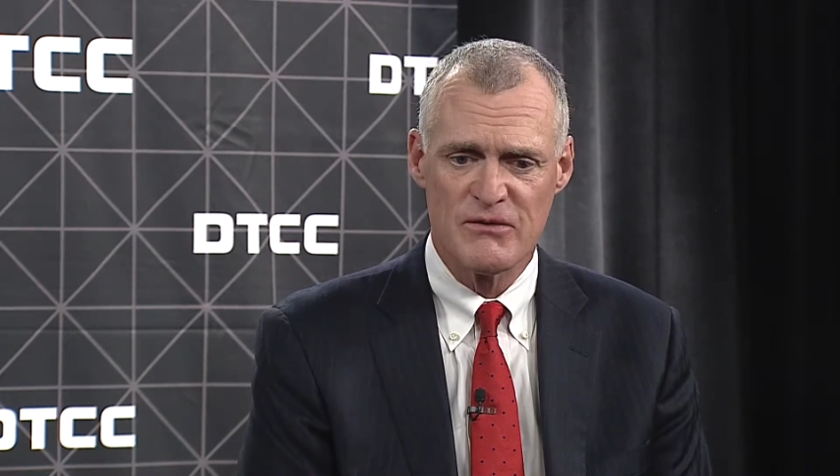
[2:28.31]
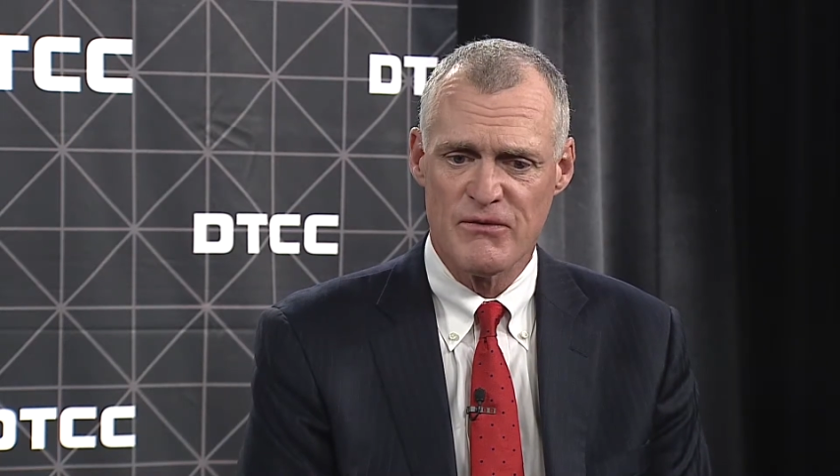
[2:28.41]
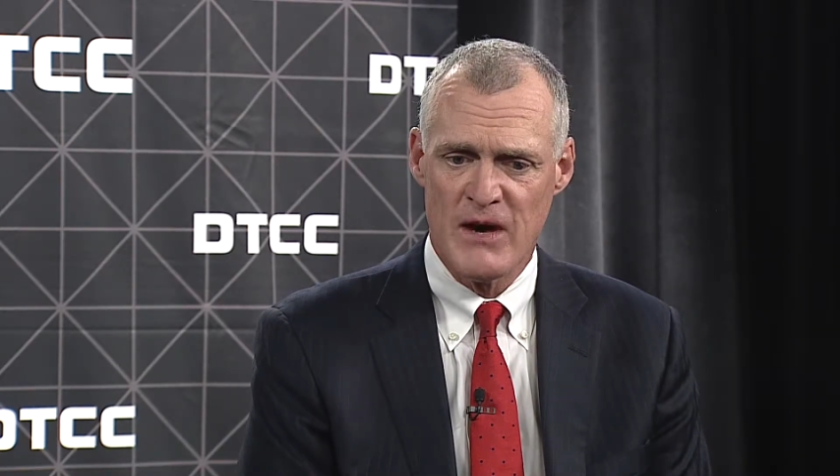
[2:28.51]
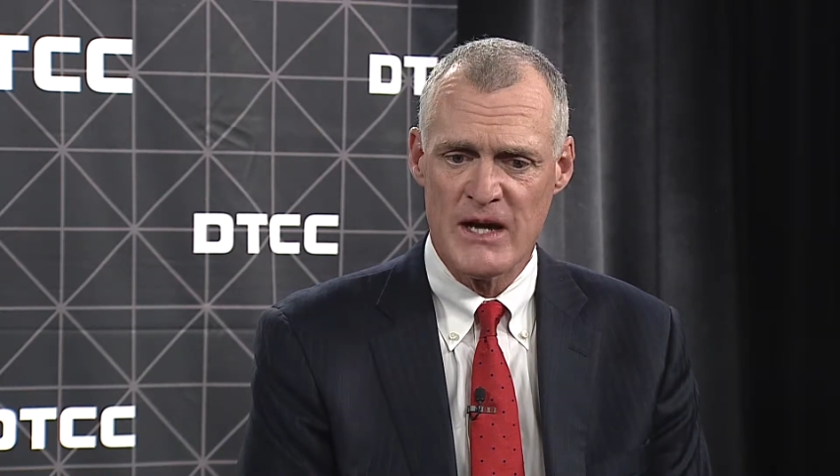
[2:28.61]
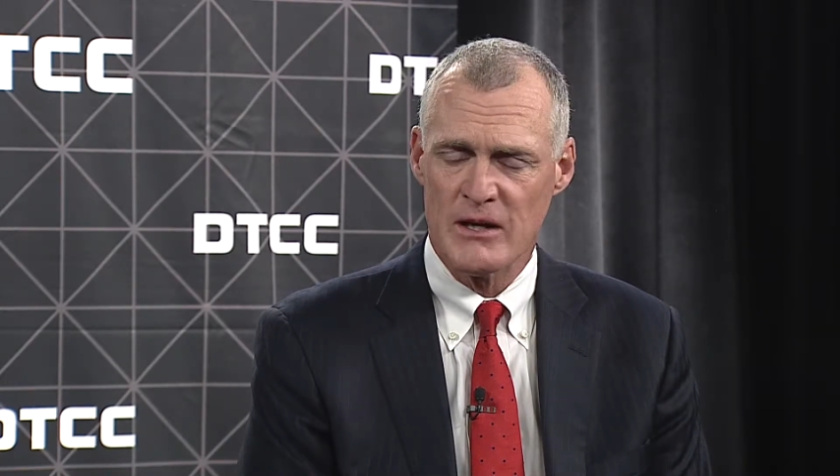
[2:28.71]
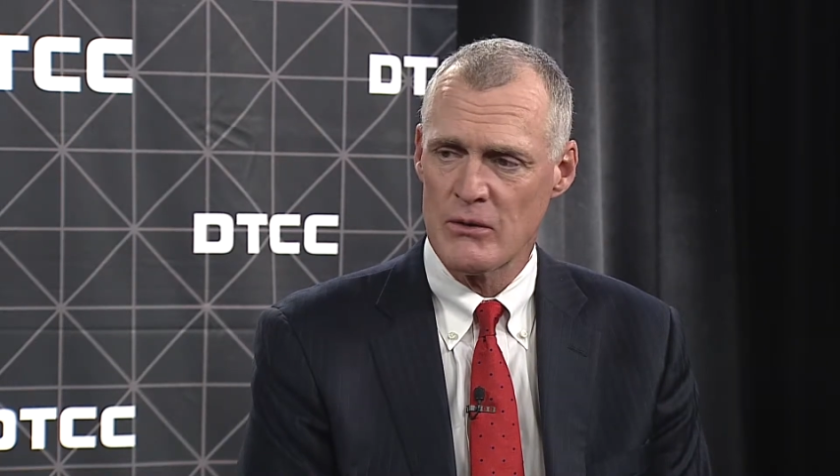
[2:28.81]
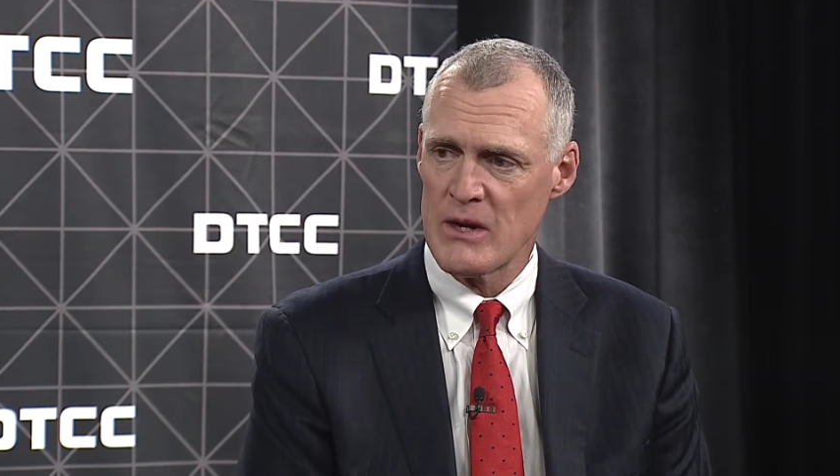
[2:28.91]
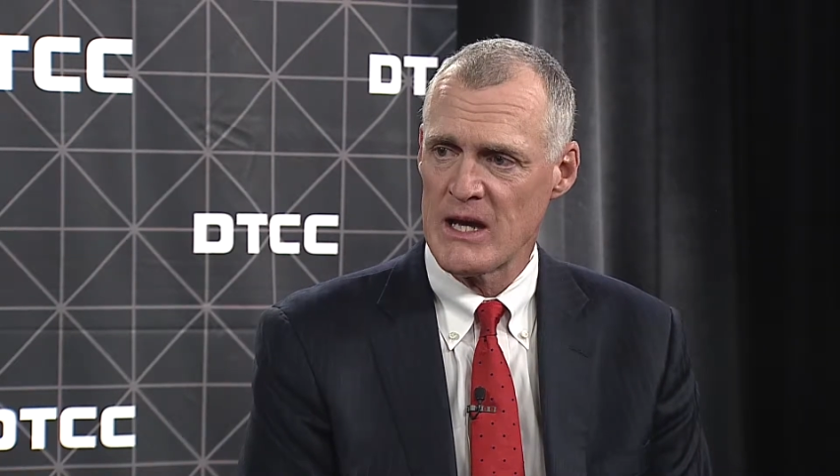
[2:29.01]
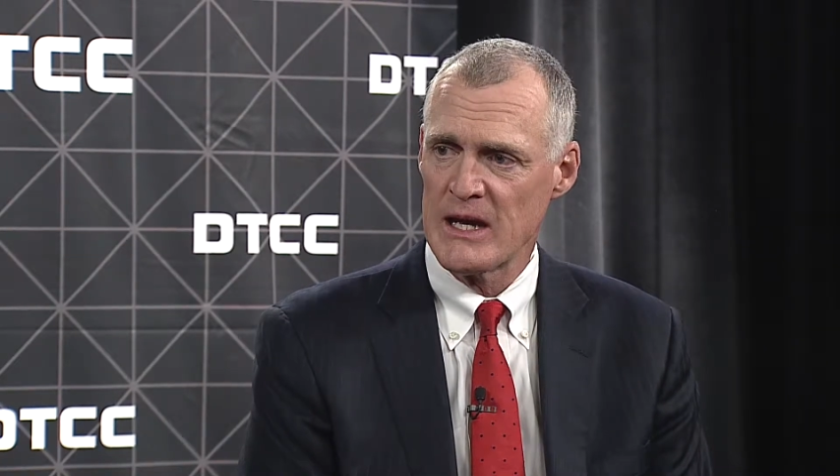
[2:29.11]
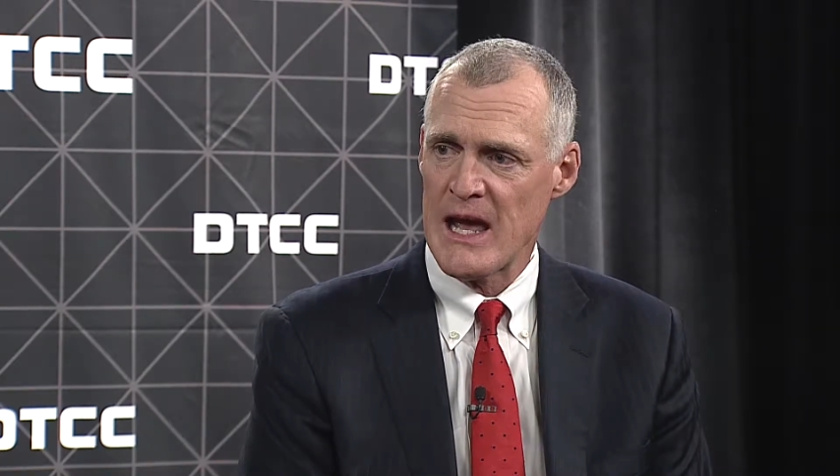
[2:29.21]
finer
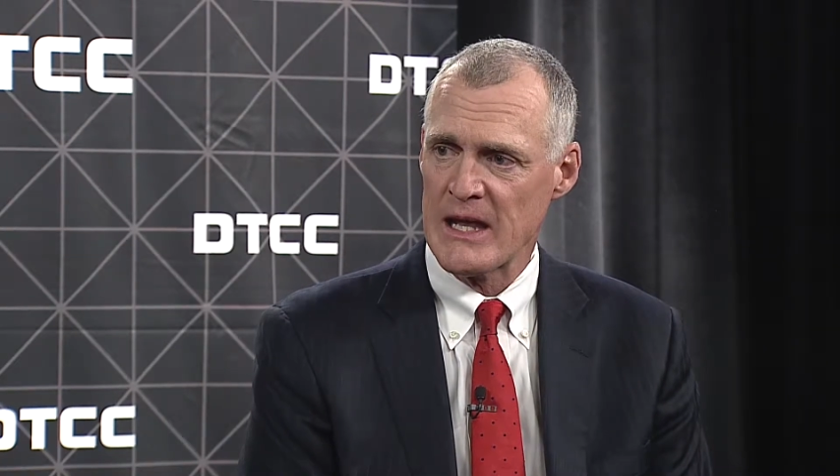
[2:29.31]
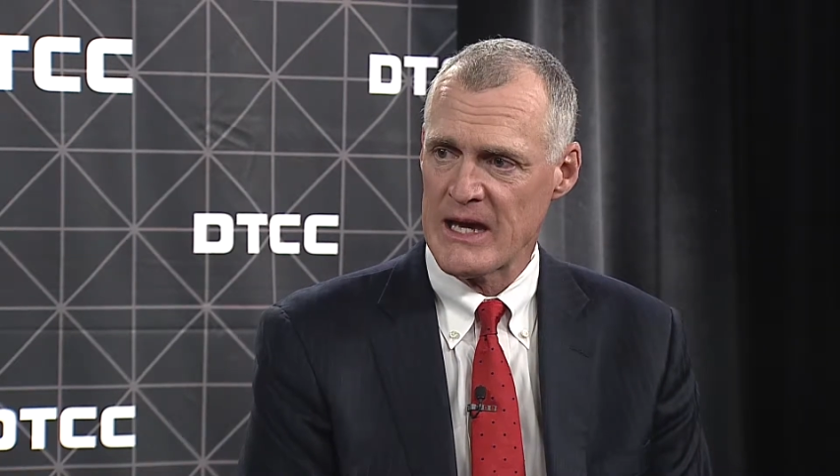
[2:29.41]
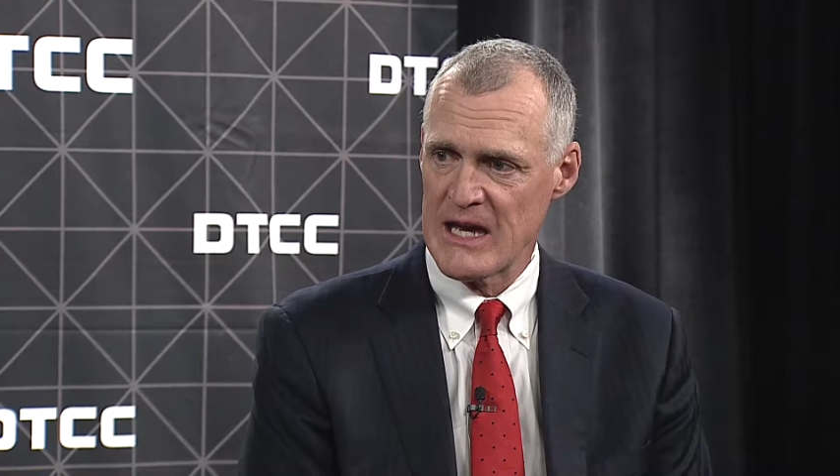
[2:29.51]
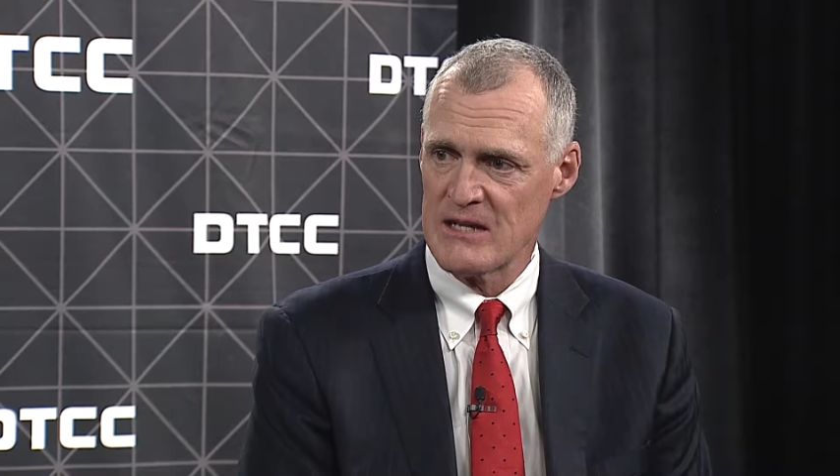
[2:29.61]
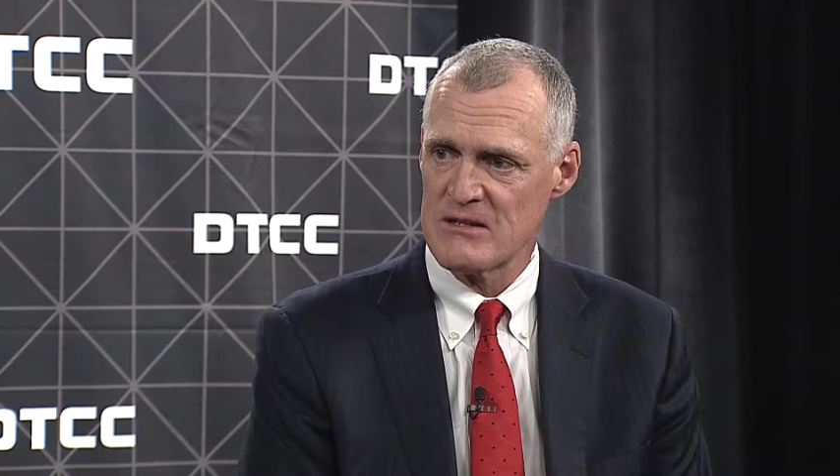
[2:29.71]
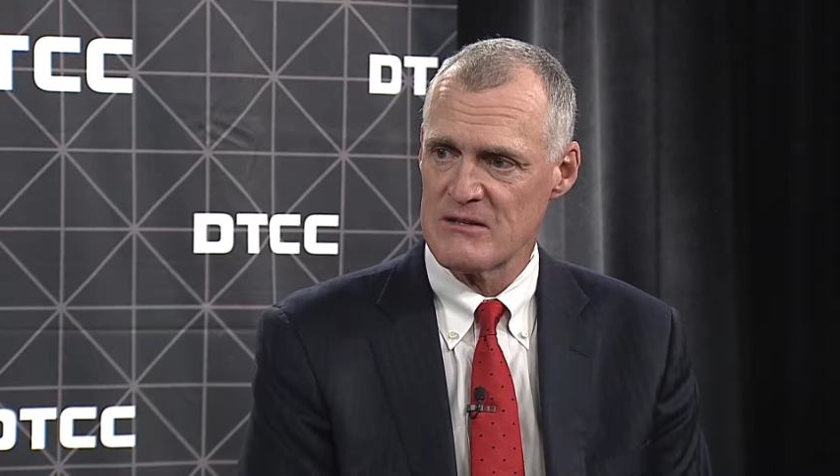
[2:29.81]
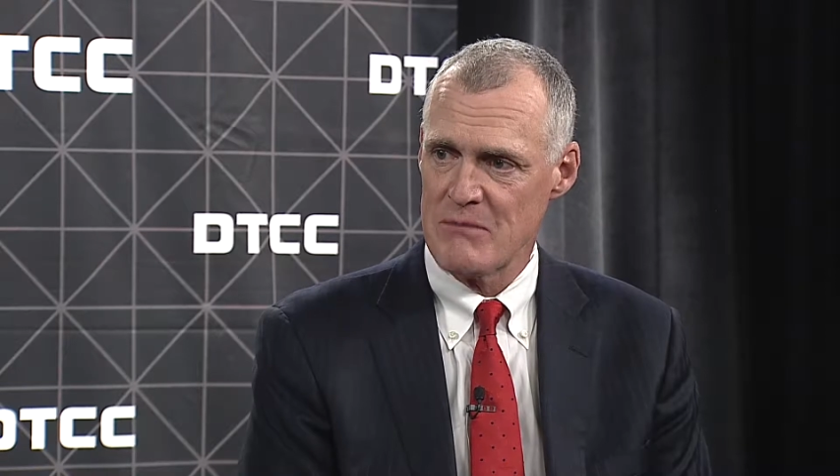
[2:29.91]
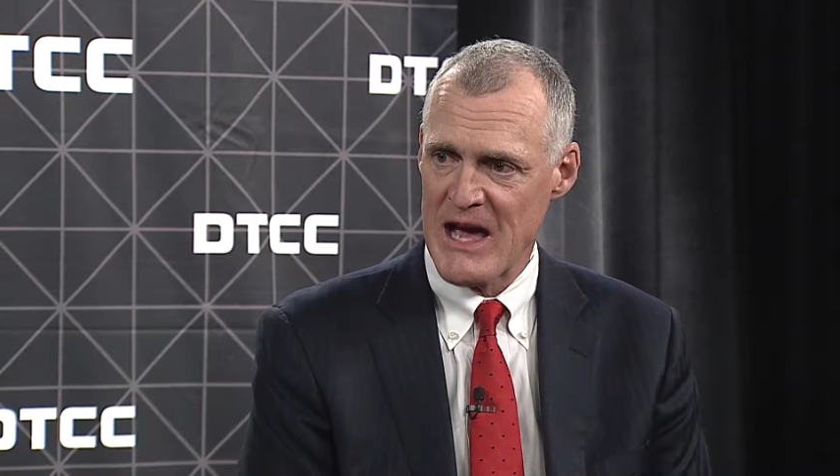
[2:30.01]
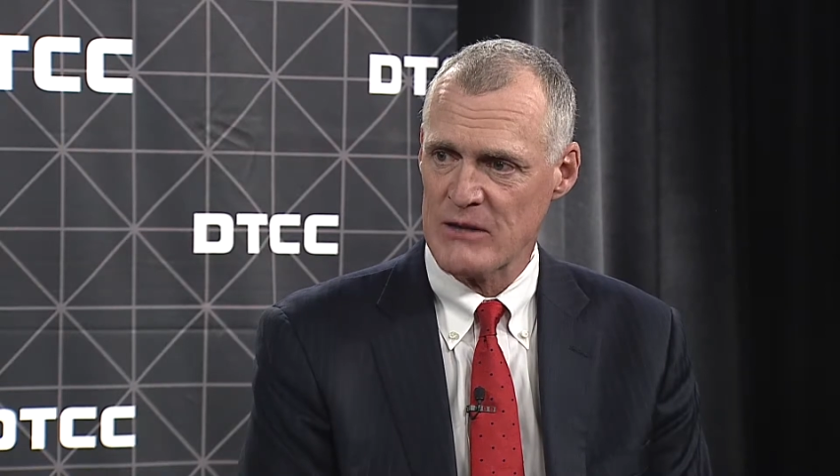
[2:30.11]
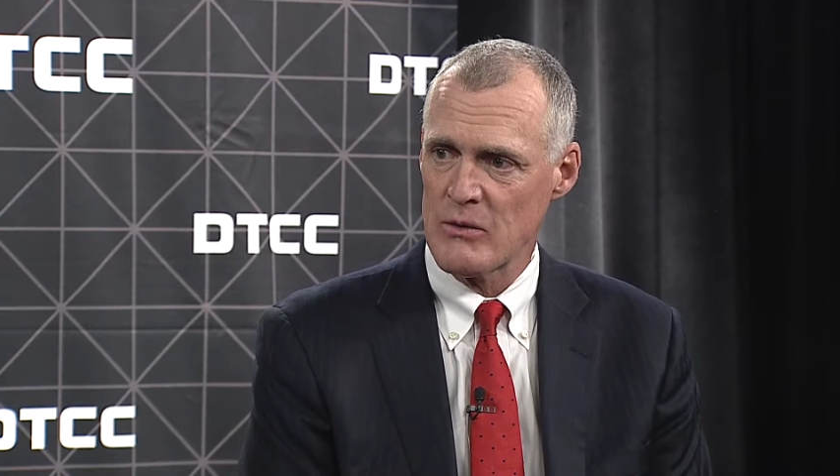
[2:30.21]
grained allocations
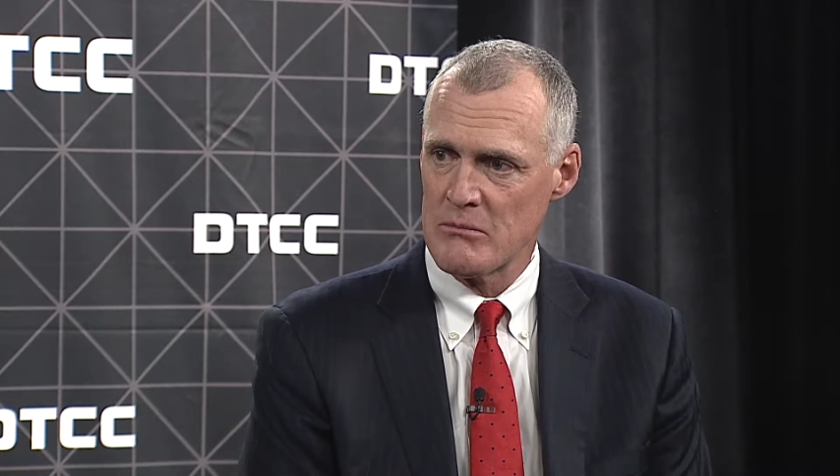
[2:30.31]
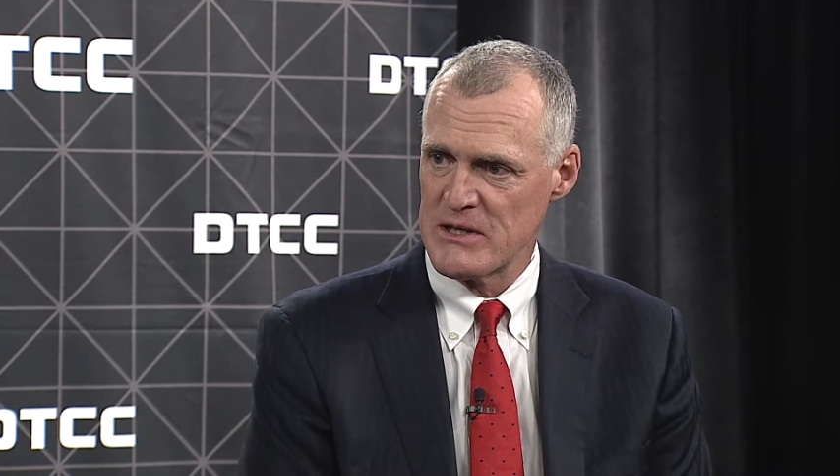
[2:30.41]
back to our